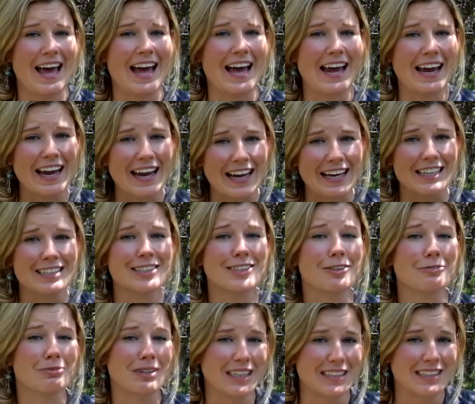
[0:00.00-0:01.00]
And the
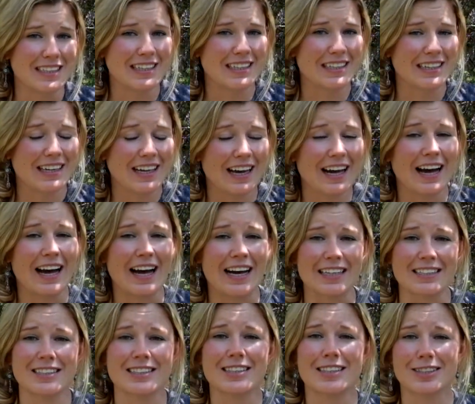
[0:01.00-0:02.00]
reason
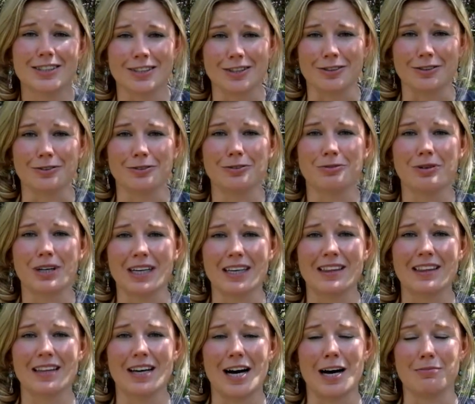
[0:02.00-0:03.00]
has to do
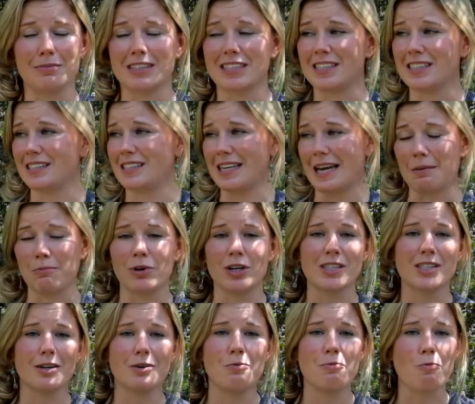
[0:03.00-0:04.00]
with, um, it's the same
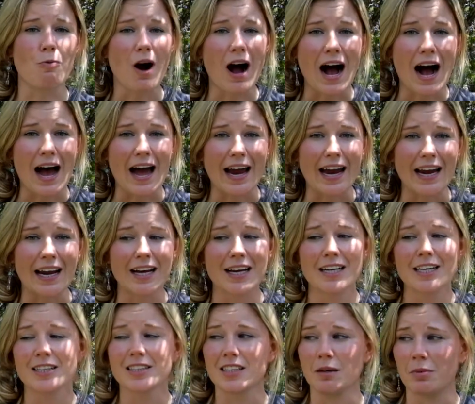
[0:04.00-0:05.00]
reason why
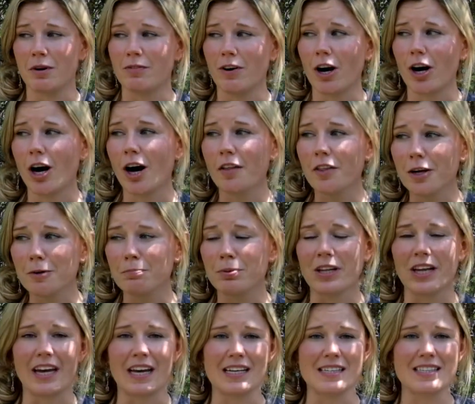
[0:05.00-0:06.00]
some of our other
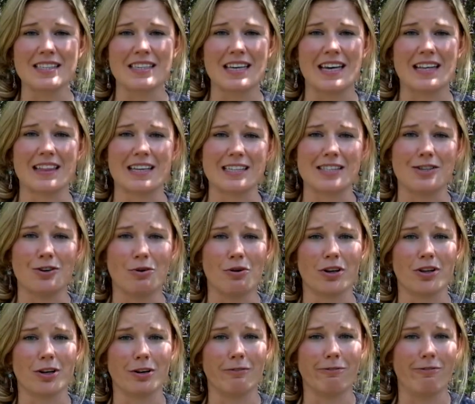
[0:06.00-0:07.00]
plants in this
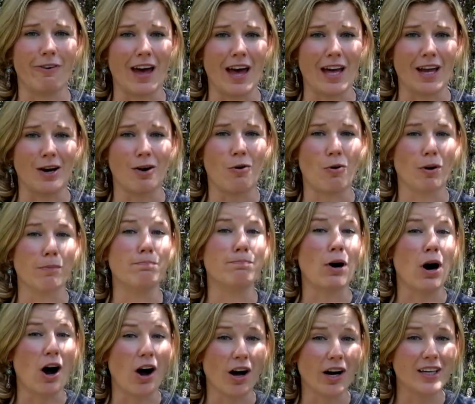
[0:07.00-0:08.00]
northern fen or
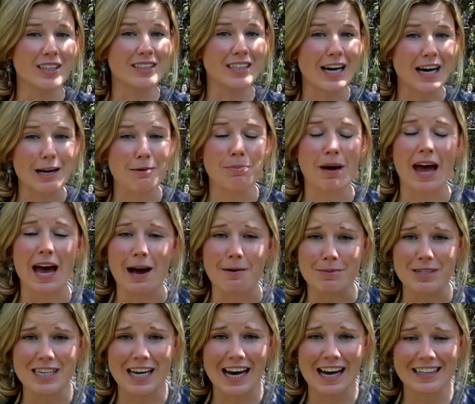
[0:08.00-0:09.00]
bog type
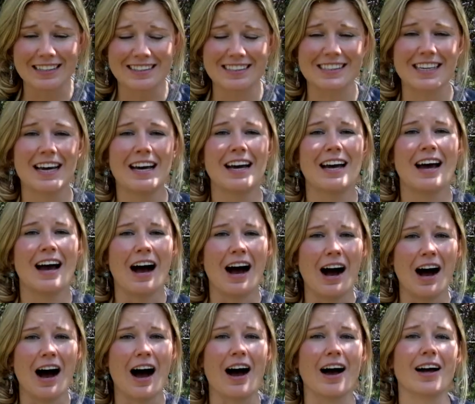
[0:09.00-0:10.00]
habitats
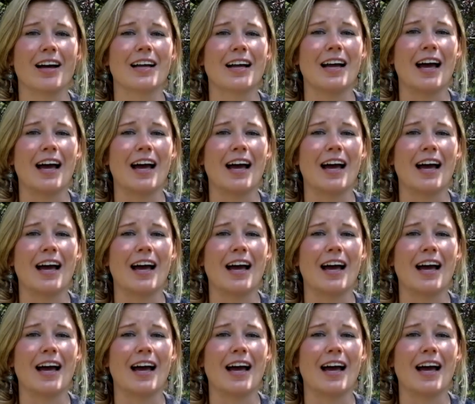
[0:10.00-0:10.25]
uh,